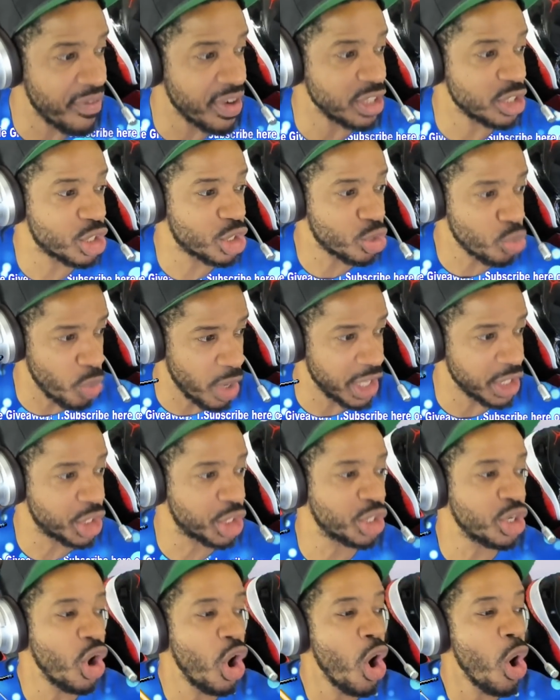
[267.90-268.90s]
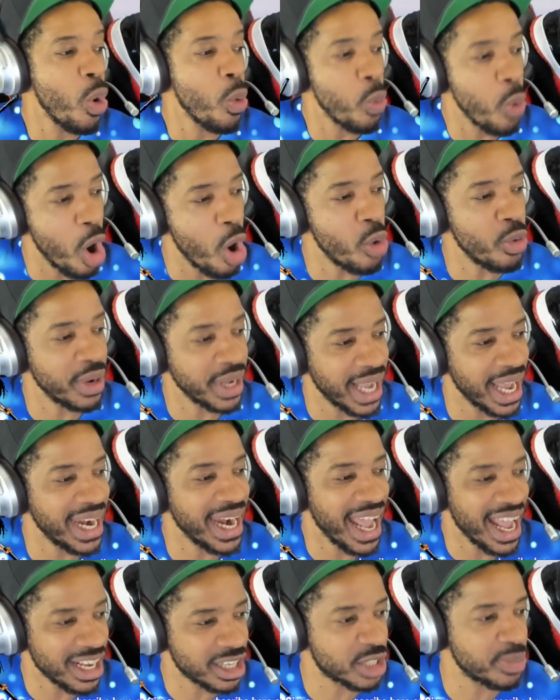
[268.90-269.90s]
and Switch won't
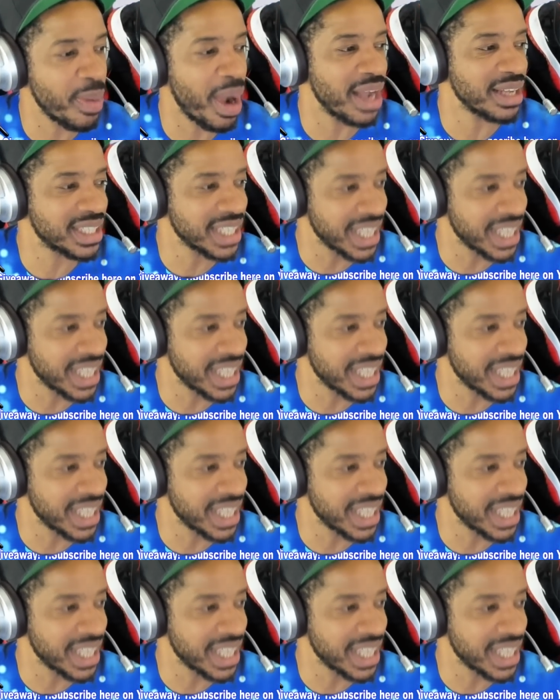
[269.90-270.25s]
get Xbox